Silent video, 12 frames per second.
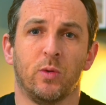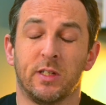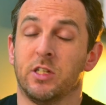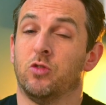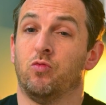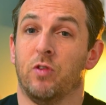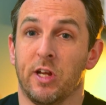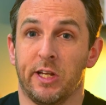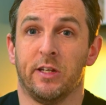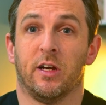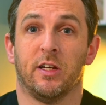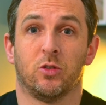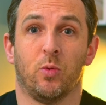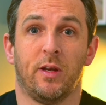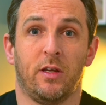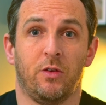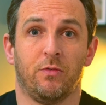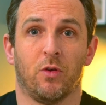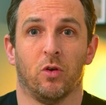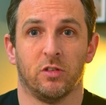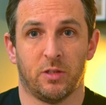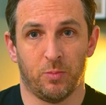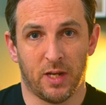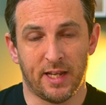which is really nice when you've got
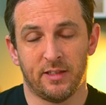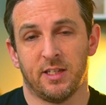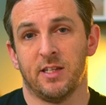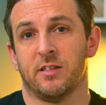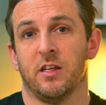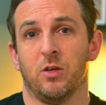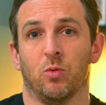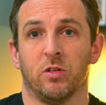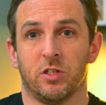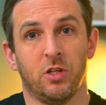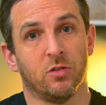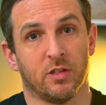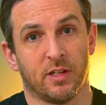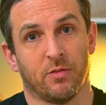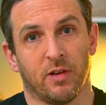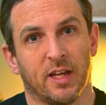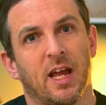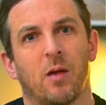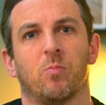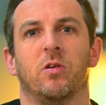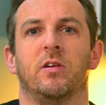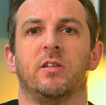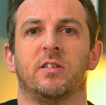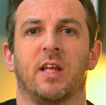some lenses that you want to use on different
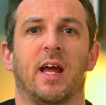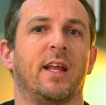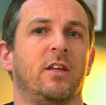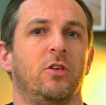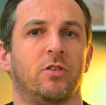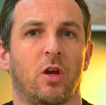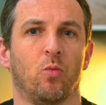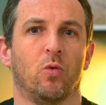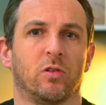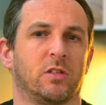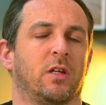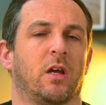cameras and you don't want to